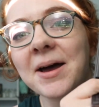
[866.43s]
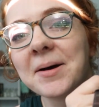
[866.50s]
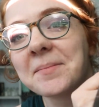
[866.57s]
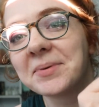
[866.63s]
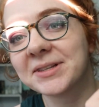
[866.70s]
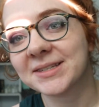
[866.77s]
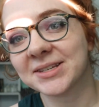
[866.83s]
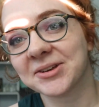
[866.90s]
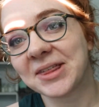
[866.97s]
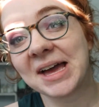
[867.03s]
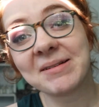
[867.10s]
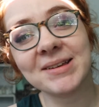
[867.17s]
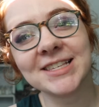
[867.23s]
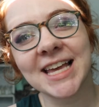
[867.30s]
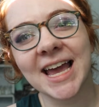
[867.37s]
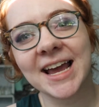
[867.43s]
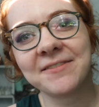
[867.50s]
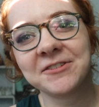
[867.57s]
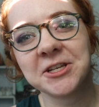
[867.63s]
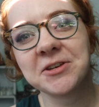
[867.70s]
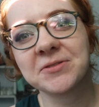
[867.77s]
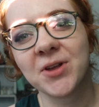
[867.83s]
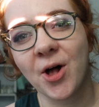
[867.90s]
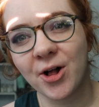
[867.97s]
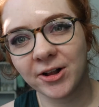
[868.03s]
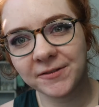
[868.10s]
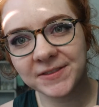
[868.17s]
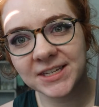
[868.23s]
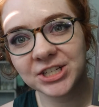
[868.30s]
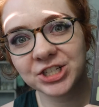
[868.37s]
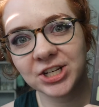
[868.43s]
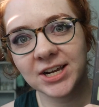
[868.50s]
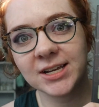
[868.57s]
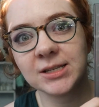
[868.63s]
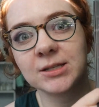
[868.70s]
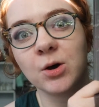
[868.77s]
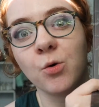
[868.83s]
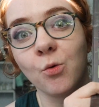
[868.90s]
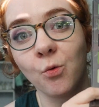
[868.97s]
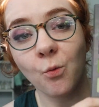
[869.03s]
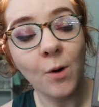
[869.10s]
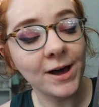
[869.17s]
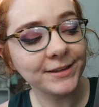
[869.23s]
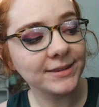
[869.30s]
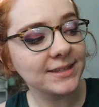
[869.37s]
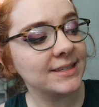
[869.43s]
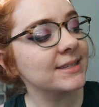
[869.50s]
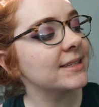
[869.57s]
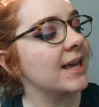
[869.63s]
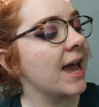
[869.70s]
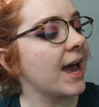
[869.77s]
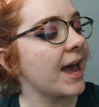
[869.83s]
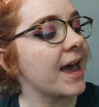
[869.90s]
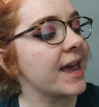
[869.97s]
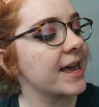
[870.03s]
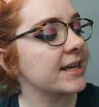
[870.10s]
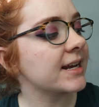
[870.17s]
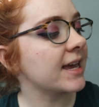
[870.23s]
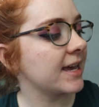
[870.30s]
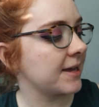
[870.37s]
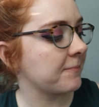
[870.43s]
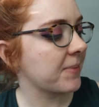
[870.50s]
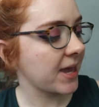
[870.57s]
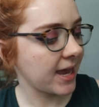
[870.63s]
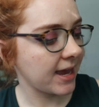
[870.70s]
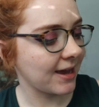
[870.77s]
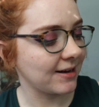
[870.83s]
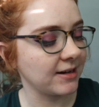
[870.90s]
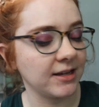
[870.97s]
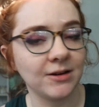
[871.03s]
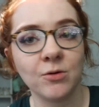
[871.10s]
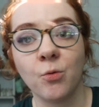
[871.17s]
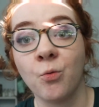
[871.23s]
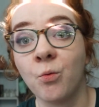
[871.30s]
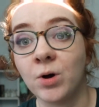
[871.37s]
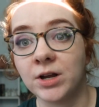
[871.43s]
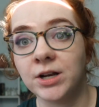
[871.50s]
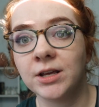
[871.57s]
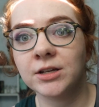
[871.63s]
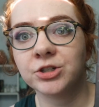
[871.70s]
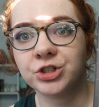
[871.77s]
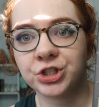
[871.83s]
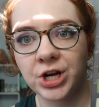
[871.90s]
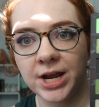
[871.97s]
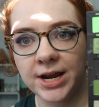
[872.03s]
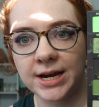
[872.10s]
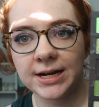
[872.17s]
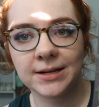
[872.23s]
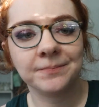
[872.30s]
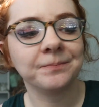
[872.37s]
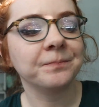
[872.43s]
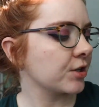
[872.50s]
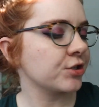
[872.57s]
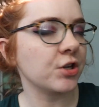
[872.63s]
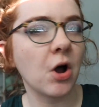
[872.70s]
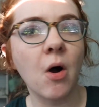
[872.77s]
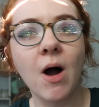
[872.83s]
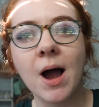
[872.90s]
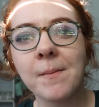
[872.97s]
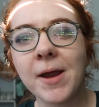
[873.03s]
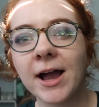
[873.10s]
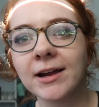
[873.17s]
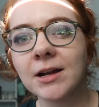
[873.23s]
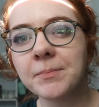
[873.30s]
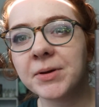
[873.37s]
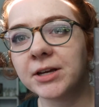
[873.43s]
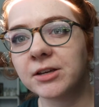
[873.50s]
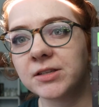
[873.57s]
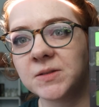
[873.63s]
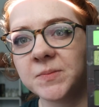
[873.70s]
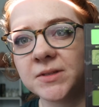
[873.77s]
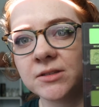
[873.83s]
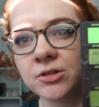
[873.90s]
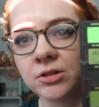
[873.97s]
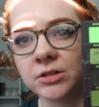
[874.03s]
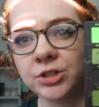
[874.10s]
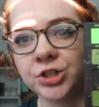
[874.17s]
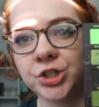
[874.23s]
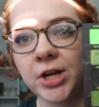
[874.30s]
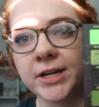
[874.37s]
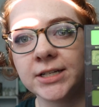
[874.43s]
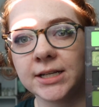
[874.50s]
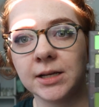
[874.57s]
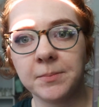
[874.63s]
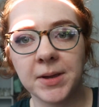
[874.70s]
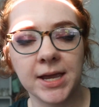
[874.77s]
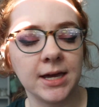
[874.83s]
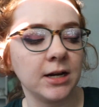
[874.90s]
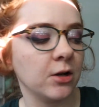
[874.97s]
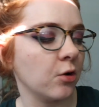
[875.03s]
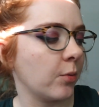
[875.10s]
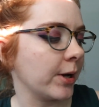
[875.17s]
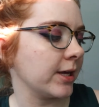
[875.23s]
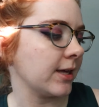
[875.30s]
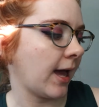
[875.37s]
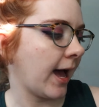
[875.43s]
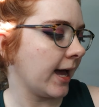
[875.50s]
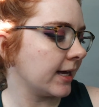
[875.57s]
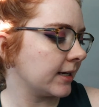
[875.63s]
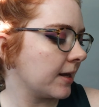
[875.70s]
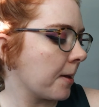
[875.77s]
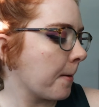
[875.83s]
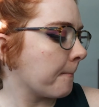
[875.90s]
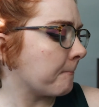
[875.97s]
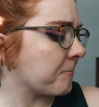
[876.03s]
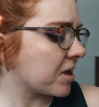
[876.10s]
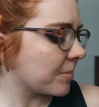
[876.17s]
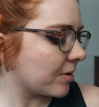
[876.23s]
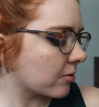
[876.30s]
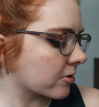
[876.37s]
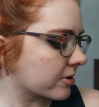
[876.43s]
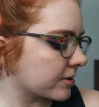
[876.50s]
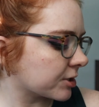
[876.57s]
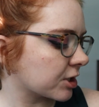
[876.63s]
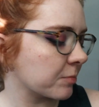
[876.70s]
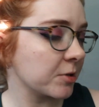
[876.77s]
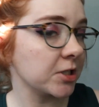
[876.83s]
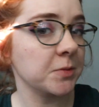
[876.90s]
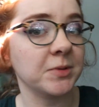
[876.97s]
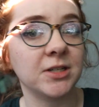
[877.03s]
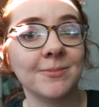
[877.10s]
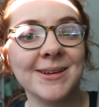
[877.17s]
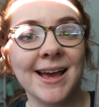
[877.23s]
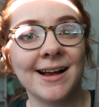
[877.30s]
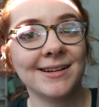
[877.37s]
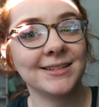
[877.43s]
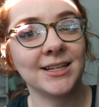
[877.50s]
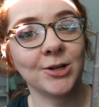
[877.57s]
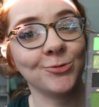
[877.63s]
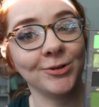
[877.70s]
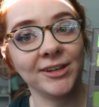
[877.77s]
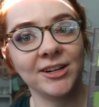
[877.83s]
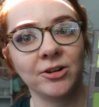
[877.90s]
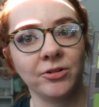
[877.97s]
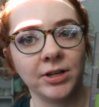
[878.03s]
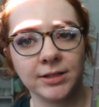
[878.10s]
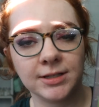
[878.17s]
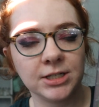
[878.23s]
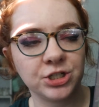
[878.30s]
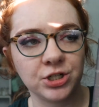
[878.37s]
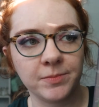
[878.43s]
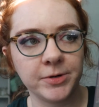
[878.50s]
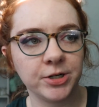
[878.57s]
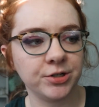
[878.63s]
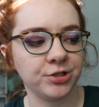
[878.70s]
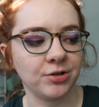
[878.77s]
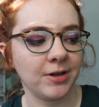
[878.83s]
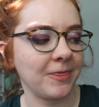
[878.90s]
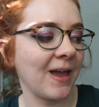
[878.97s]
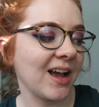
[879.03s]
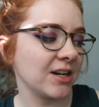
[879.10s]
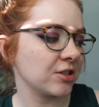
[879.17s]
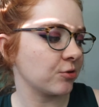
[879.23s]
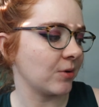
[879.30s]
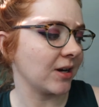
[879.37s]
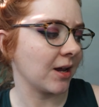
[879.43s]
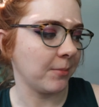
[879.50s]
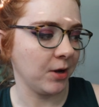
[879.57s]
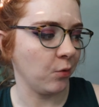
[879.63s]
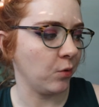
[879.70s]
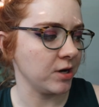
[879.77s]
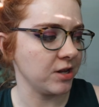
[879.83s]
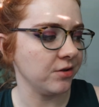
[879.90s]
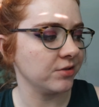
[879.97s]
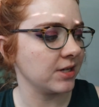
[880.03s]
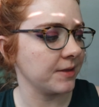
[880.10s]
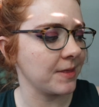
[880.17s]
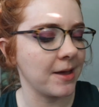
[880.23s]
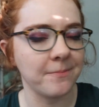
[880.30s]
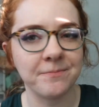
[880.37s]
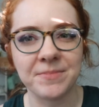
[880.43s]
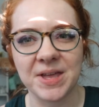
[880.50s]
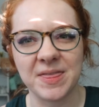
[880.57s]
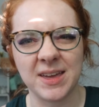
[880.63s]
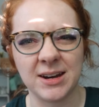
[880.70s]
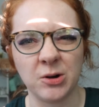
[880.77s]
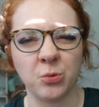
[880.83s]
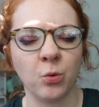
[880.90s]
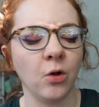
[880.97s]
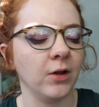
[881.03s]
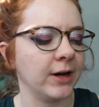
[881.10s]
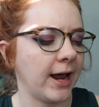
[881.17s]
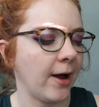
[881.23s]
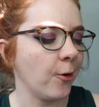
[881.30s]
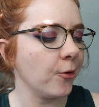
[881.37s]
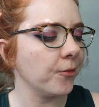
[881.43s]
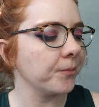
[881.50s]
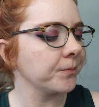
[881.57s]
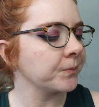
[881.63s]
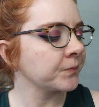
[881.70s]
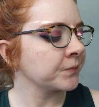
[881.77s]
But so that means I have to use all of these shades once and hit pan in one shade. So I'm not gonna pick a certain shade to hit pan in quite yet. Maybe one of the shimmers, but to be honest, I really don't like these shimmers, so I think I just wanna get my one use on them and then roll it out.